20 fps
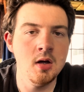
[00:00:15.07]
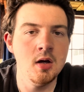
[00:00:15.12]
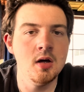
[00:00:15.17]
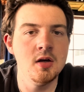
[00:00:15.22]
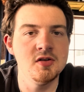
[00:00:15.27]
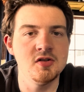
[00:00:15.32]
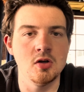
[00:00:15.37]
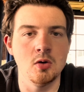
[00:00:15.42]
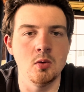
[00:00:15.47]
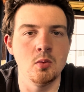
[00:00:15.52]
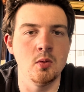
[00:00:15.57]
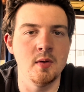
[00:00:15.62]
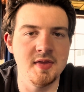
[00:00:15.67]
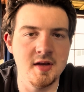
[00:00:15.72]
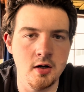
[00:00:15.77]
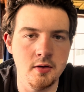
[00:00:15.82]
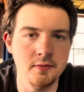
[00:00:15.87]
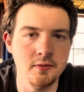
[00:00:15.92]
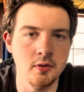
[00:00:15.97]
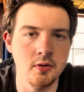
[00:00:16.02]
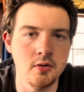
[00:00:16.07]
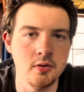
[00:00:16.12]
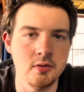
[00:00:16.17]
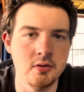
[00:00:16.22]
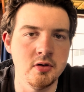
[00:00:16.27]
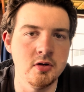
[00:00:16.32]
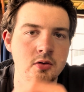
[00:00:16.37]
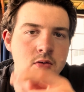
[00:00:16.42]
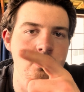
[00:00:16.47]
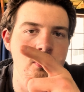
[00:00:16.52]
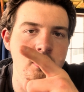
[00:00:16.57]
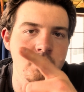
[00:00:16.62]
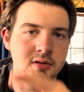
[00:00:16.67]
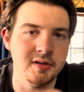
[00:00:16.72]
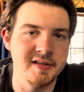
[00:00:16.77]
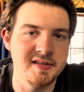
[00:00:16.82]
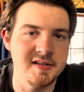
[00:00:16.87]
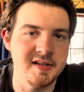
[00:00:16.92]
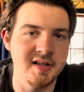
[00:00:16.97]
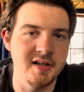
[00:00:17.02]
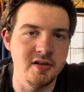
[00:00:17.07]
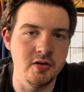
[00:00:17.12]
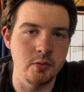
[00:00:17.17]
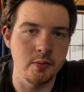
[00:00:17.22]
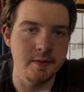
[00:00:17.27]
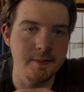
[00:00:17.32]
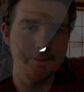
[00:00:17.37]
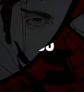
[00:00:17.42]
So without further ado, let's get into it.